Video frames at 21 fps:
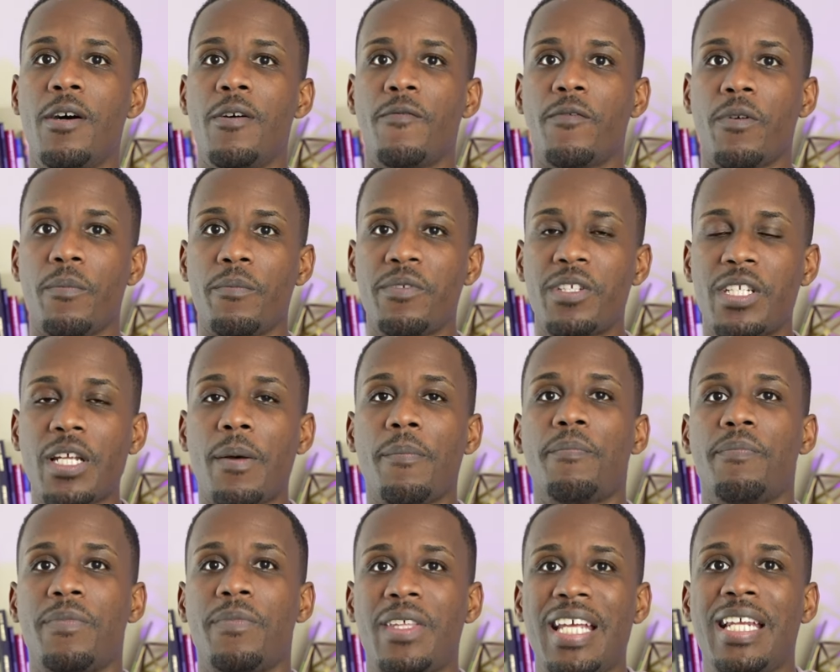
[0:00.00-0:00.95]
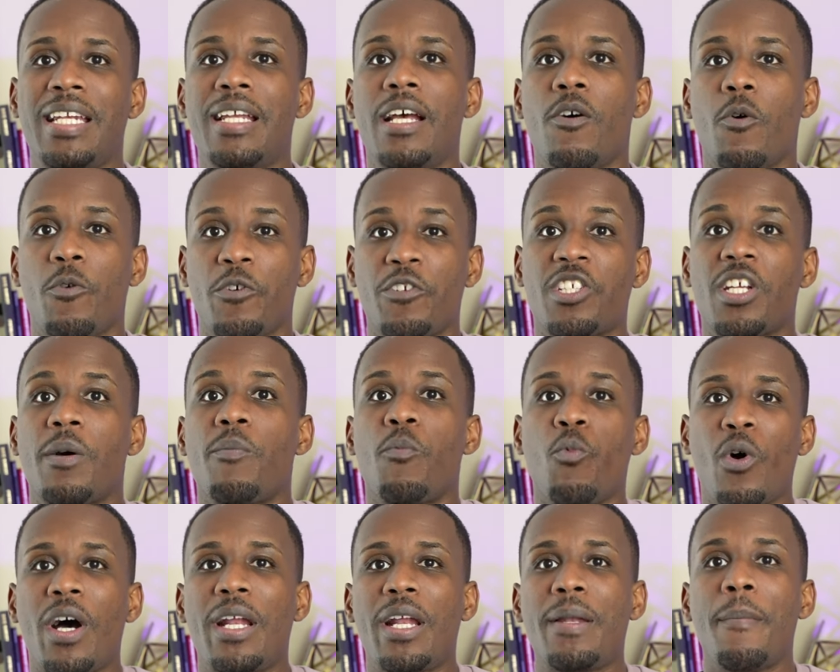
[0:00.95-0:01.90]
from something or
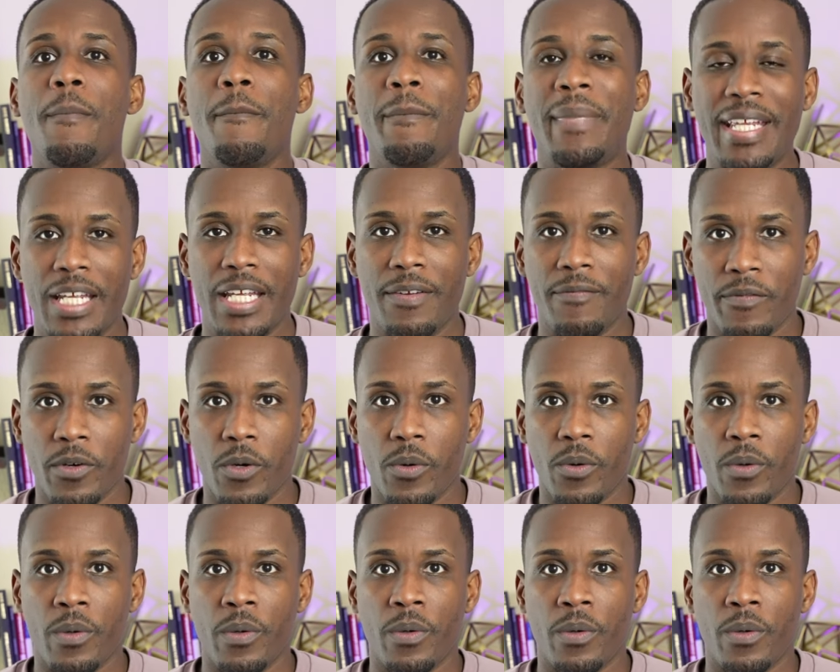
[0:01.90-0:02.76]
someone meaningful.